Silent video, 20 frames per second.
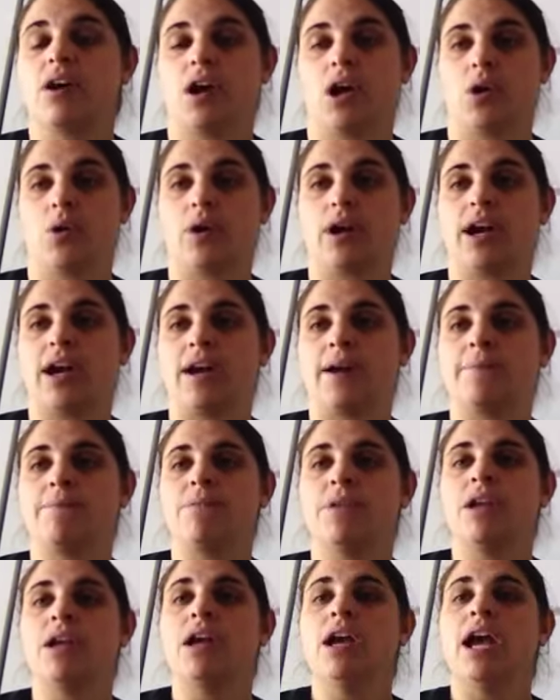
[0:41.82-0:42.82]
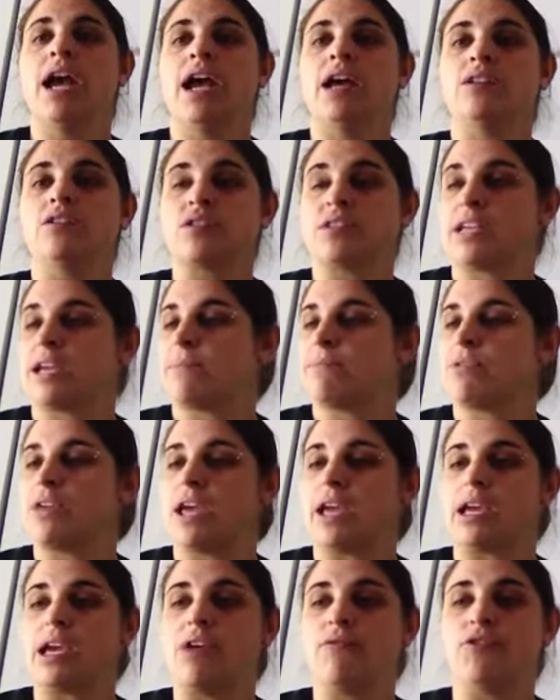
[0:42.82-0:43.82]
okay? Same
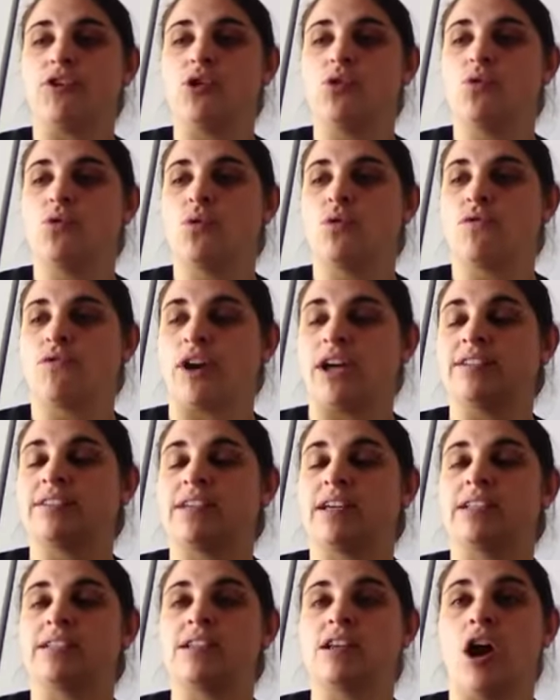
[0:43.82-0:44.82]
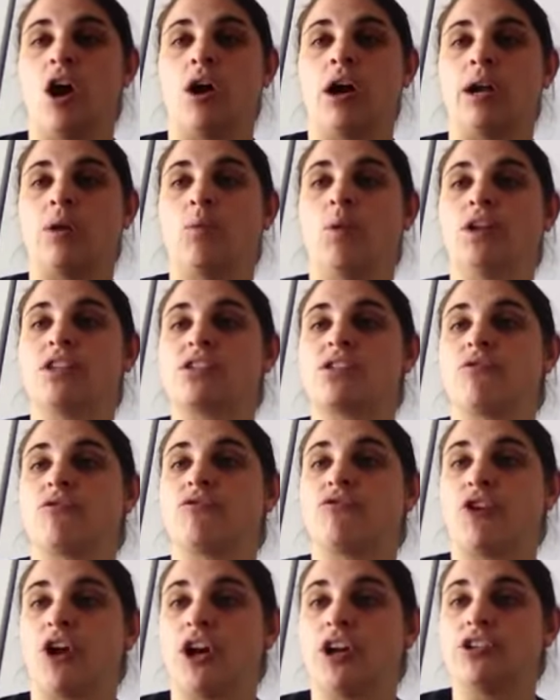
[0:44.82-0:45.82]
thing. If I said, all right, what's the
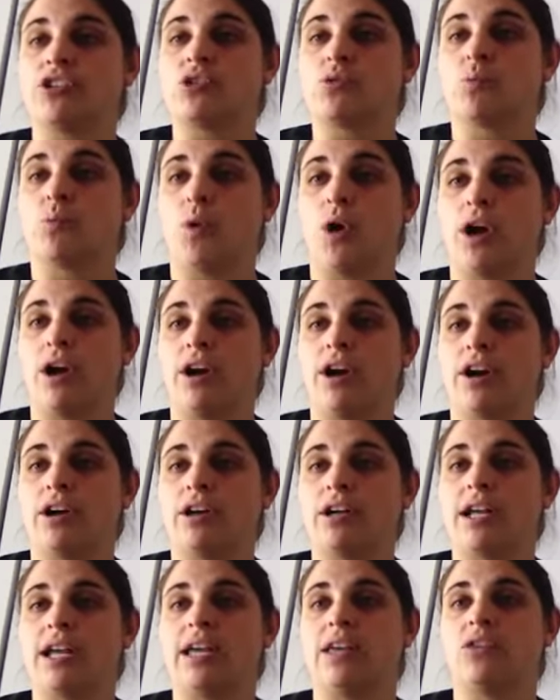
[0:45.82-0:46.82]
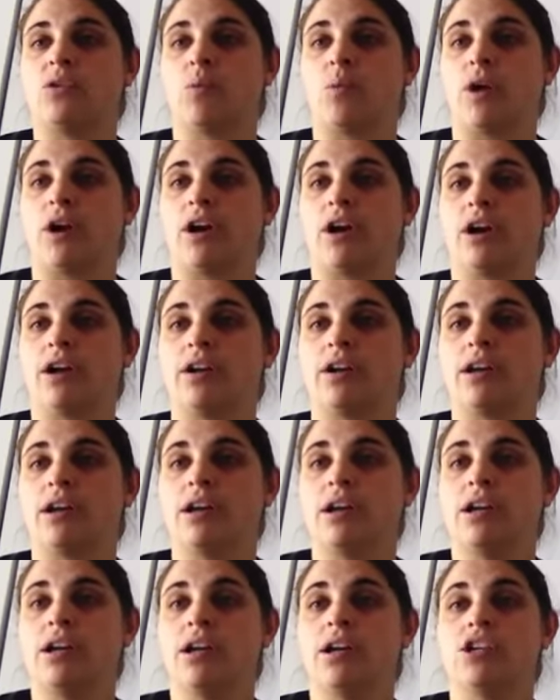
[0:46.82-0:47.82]
first word in the
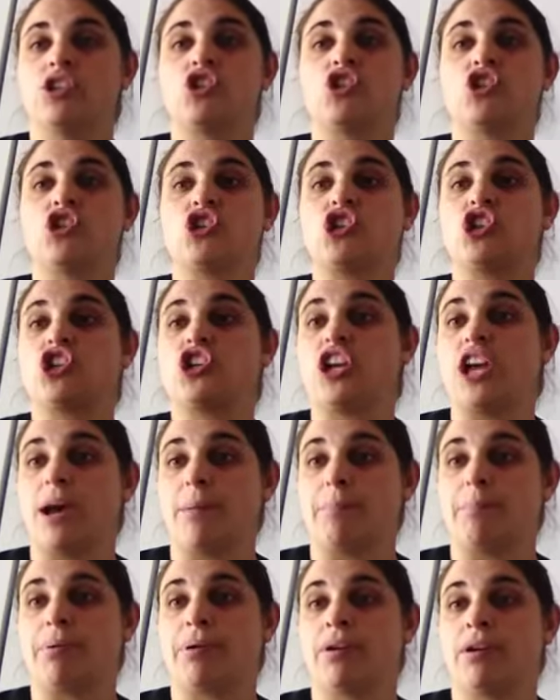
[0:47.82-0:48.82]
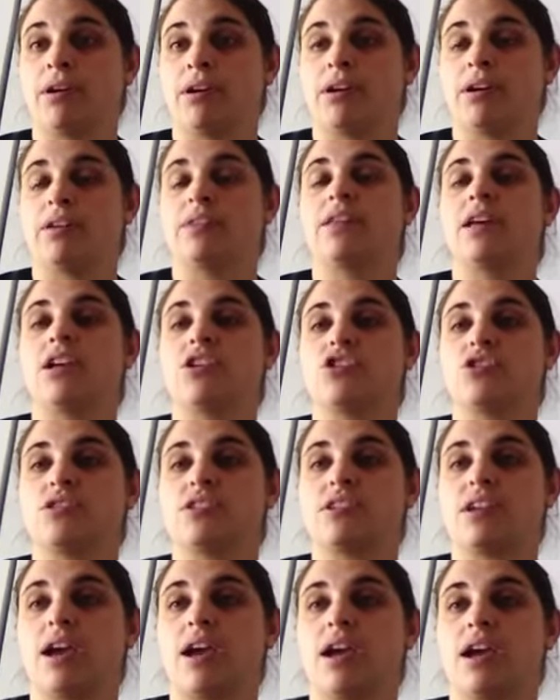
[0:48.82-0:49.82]
word chip? They should
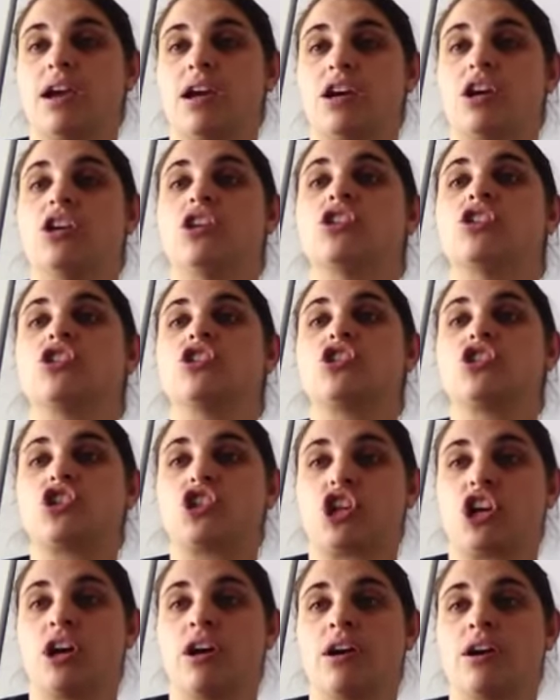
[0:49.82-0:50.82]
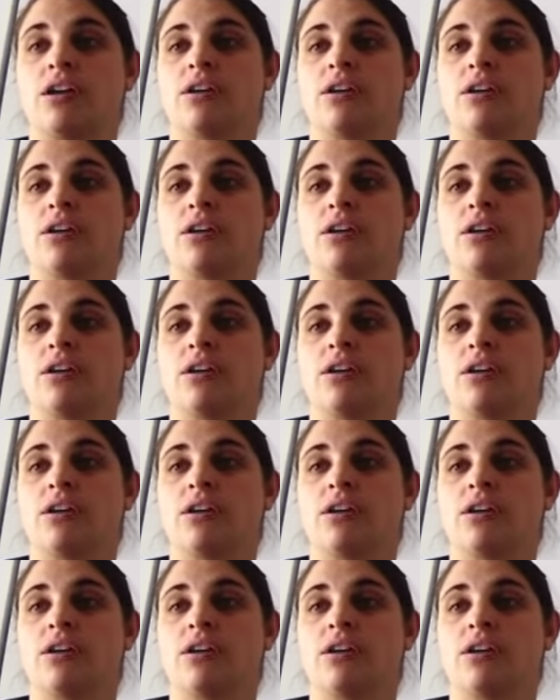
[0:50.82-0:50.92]
say ch.